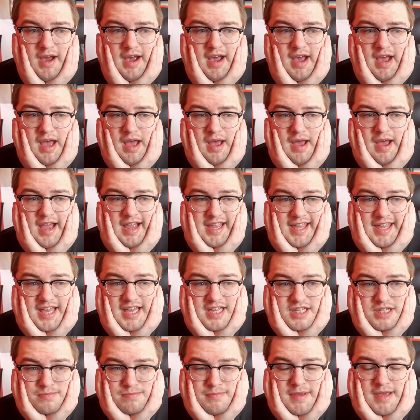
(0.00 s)
I
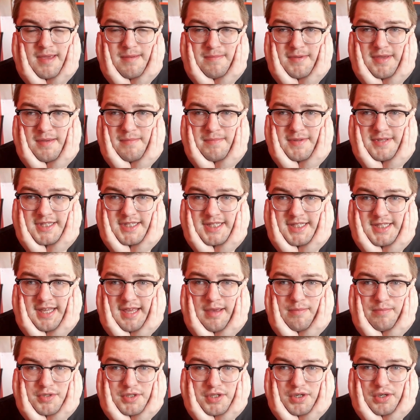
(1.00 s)
guess maybe a bit
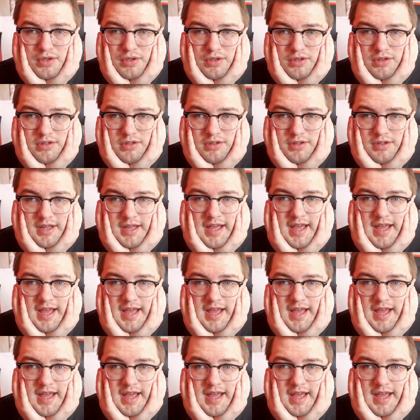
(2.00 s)
skeptical.